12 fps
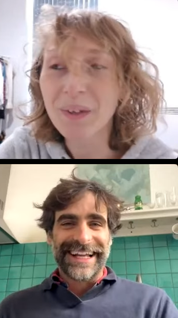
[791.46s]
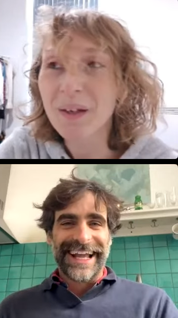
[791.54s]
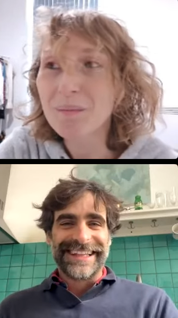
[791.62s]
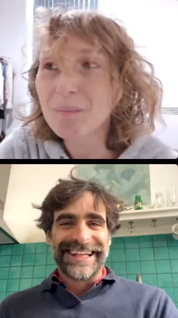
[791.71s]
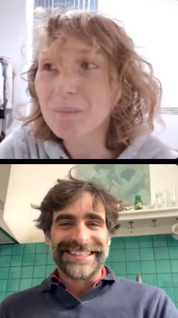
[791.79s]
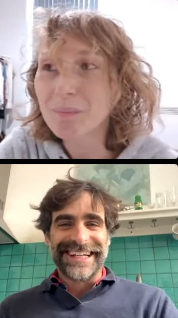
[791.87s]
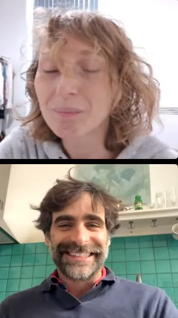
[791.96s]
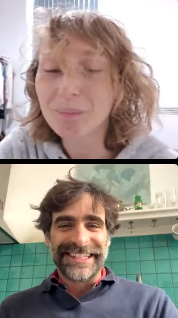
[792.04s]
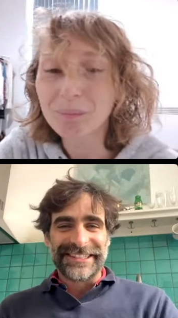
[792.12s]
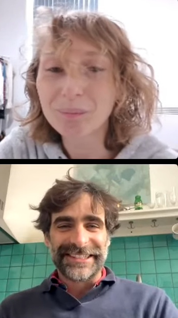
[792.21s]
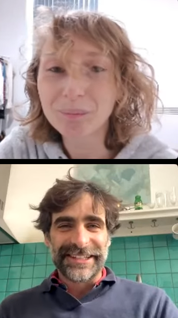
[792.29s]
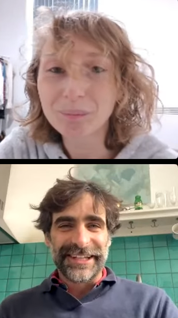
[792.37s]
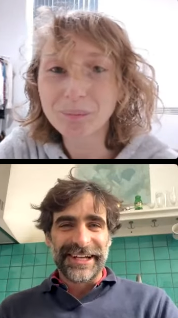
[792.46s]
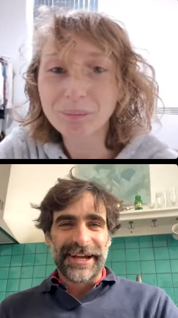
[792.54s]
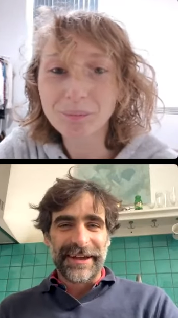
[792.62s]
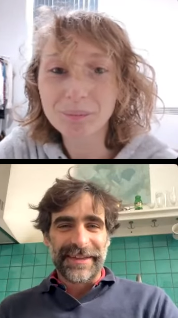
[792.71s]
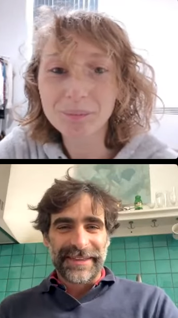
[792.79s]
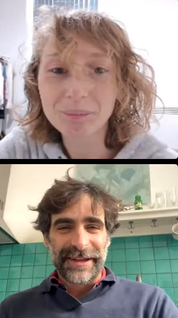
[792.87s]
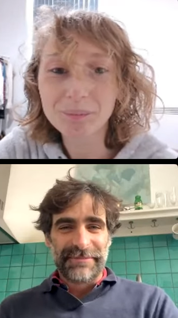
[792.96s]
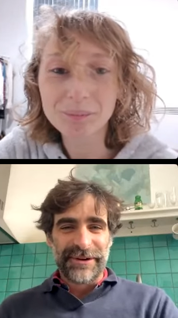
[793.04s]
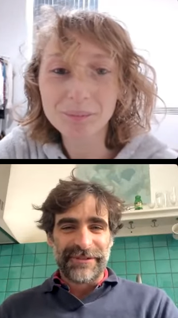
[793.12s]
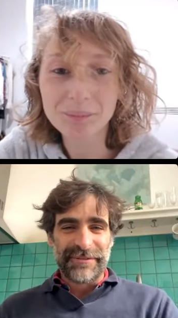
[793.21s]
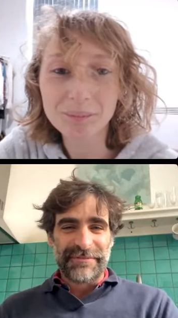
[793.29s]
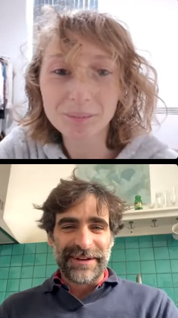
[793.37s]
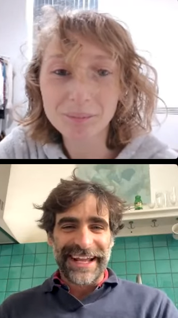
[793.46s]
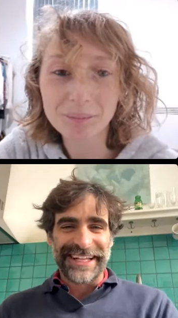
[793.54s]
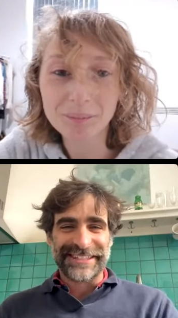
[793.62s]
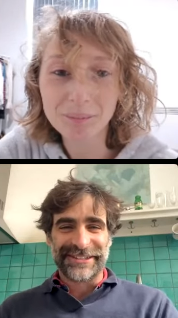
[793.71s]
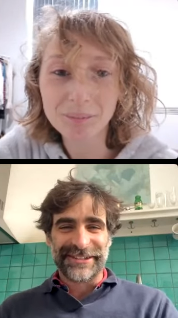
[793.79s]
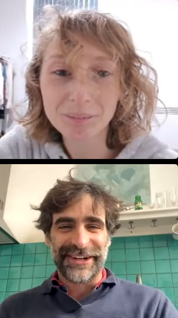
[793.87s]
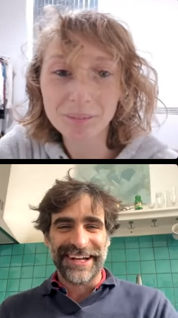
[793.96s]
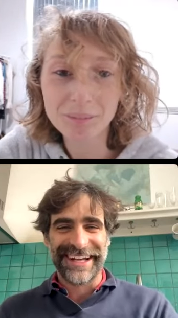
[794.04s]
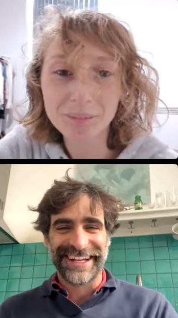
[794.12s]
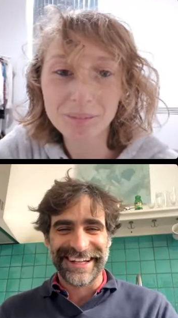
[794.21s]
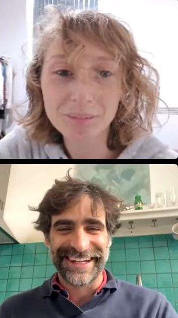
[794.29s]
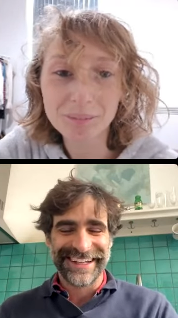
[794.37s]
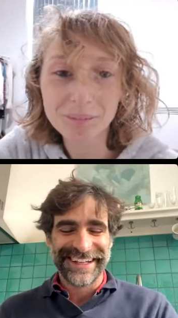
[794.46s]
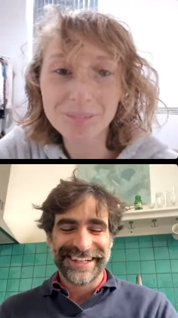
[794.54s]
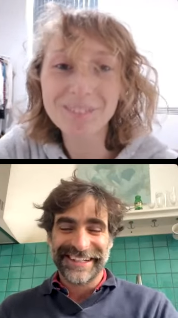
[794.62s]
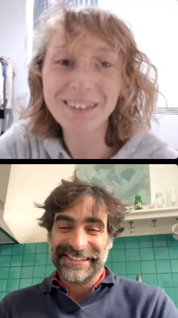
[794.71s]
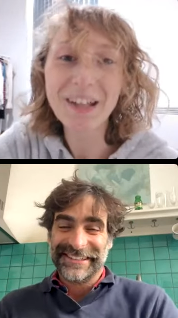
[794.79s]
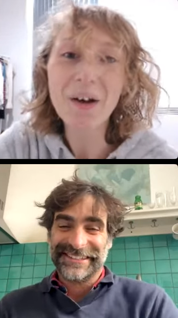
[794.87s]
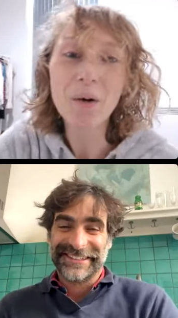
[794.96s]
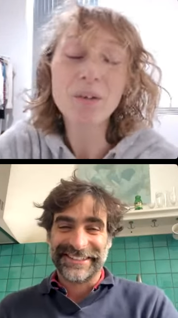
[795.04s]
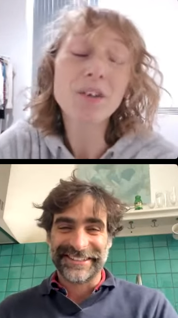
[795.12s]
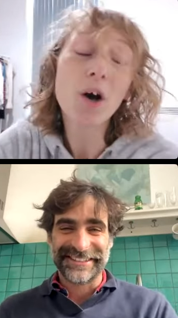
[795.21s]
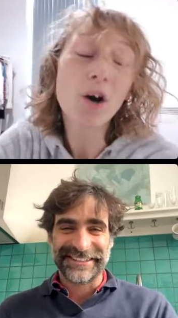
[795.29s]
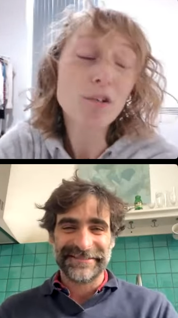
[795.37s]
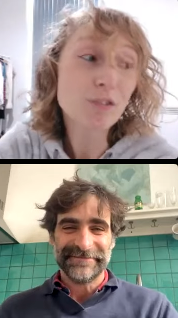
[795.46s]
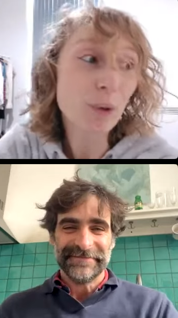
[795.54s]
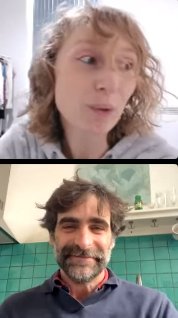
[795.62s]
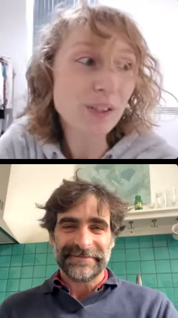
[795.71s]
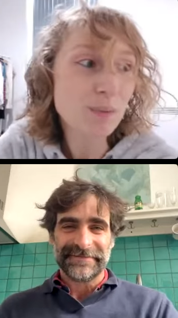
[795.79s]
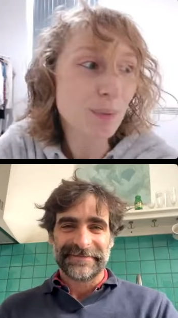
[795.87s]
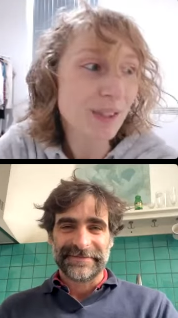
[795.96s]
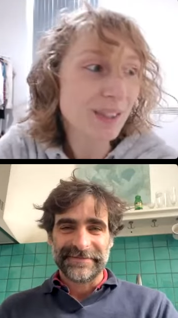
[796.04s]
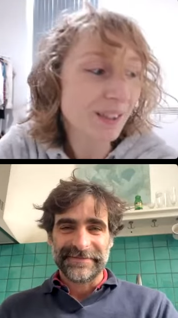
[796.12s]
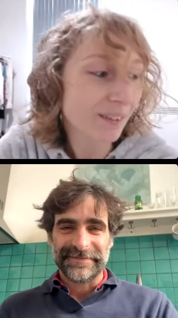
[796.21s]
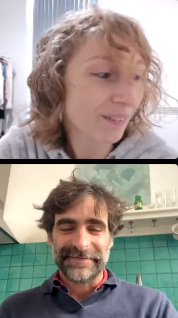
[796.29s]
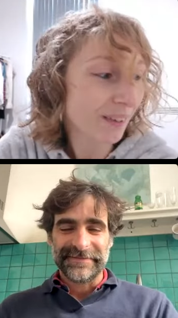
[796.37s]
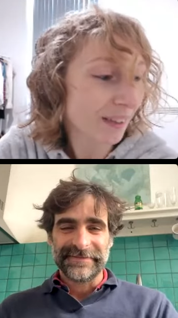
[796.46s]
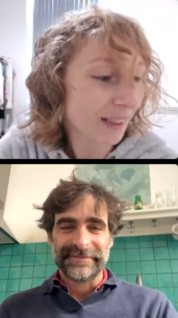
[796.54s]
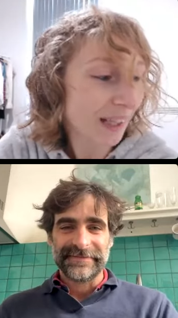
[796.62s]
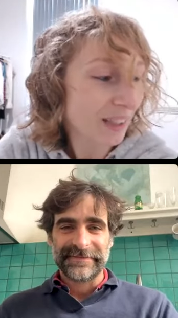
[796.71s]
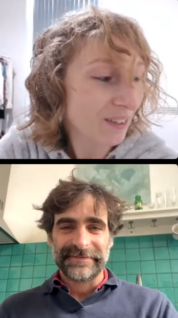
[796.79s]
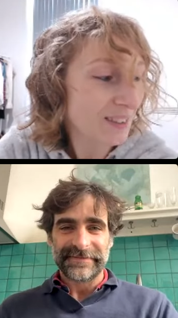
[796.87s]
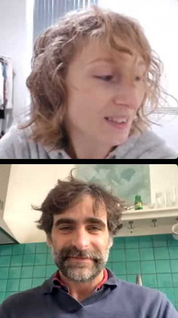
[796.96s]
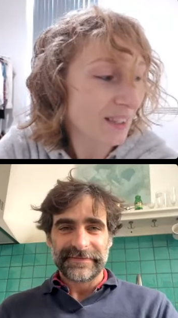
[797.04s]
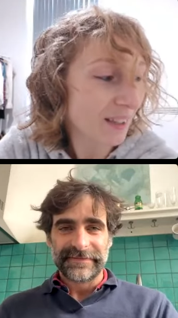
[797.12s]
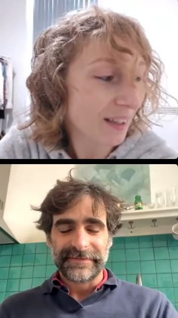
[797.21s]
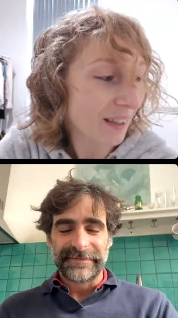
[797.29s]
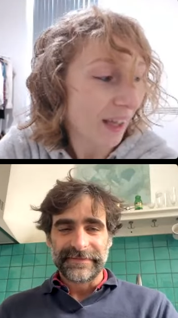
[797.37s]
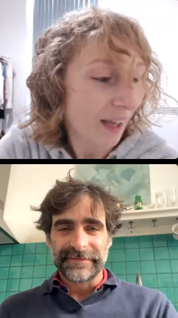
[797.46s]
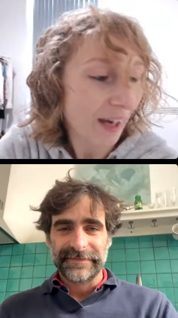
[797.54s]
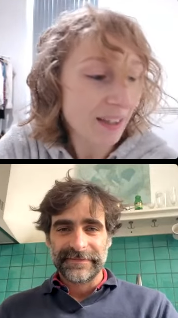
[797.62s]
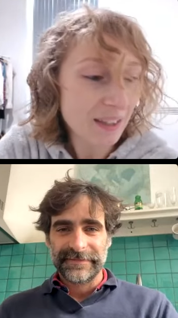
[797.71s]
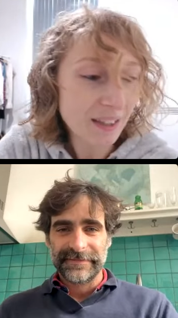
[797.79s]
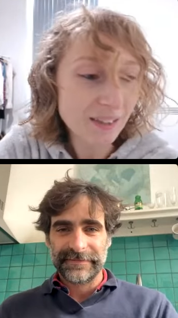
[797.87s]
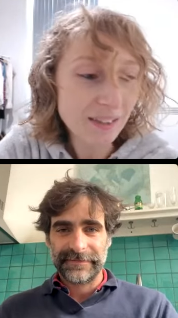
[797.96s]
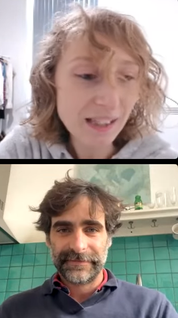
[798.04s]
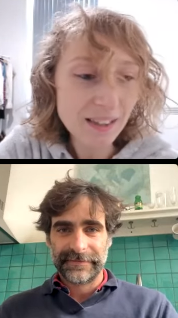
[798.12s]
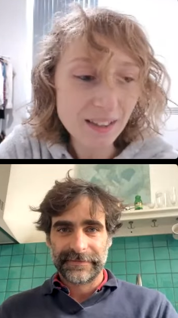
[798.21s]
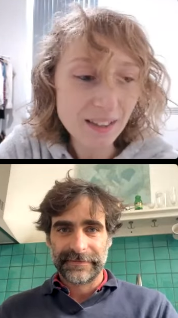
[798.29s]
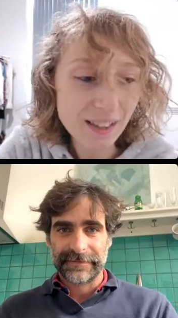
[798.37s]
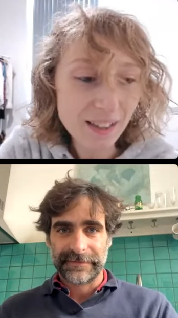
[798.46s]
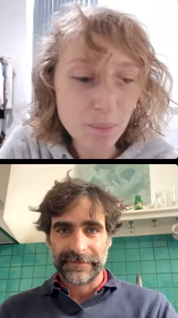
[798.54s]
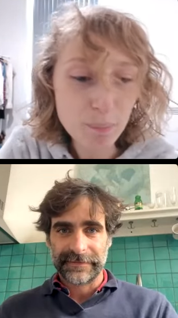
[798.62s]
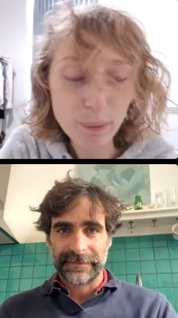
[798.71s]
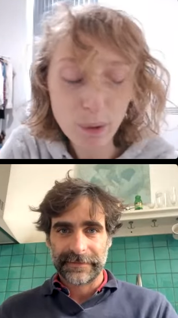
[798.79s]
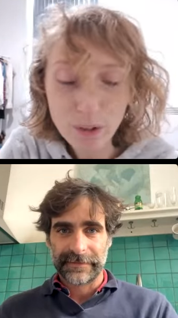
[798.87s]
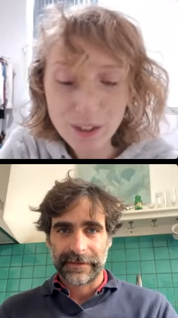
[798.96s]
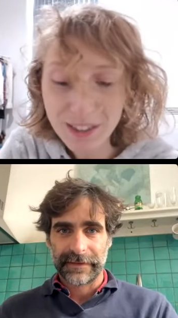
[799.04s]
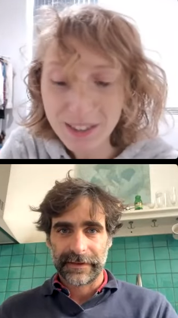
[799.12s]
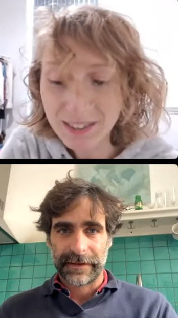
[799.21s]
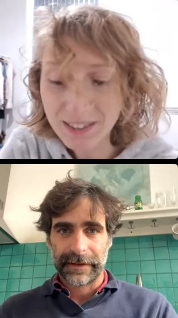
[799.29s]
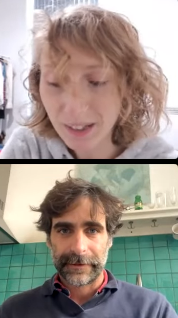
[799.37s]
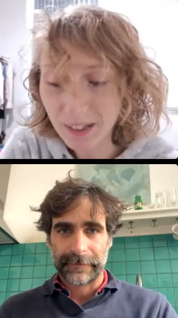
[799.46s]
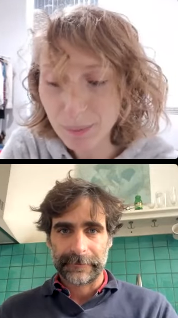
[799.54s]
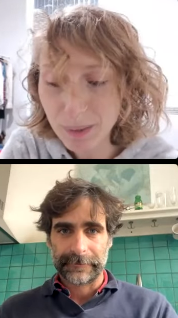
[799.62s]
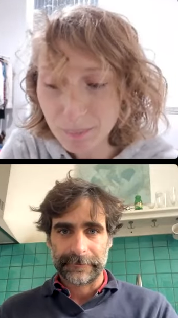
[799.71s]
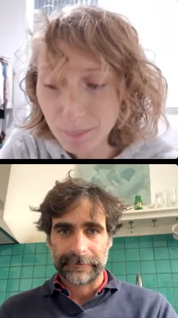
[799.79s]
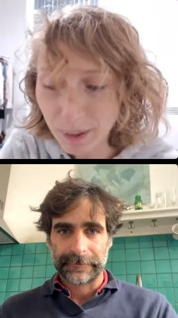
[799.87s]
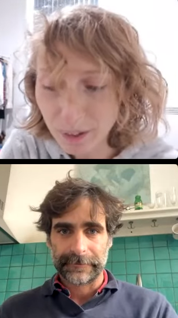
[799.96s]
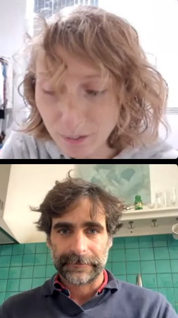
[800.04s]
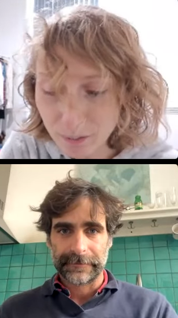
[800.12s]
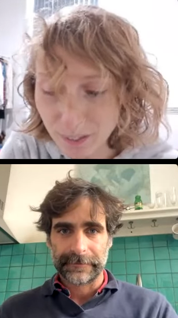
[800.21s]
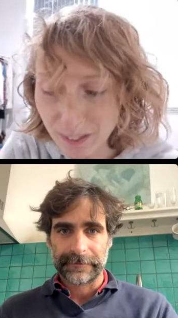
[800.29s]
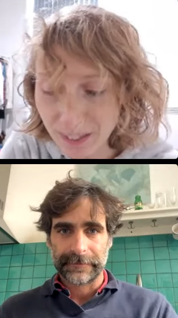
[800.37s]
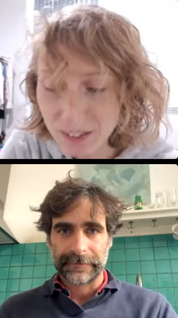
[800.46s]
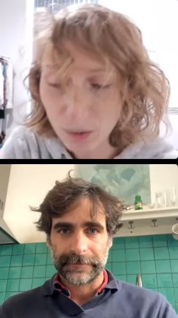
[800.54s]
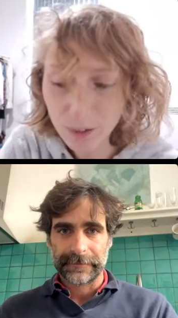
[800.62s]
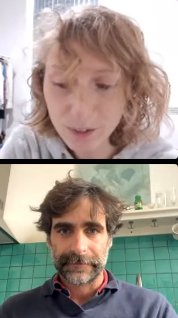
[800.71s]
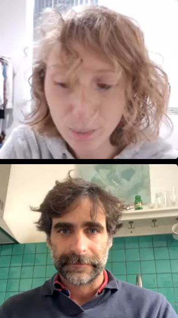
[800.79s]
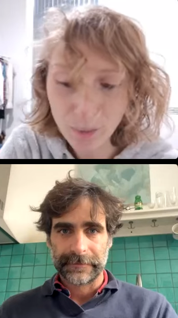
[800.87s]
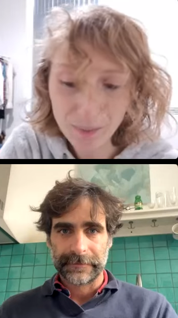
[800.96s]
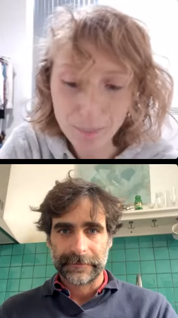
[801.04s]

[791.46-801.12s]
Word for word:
Speaker 1: It doesn't exist in the perfect place. no,
Speaker 2: of course. But, you know, like you said, I think that process and being part of it is also what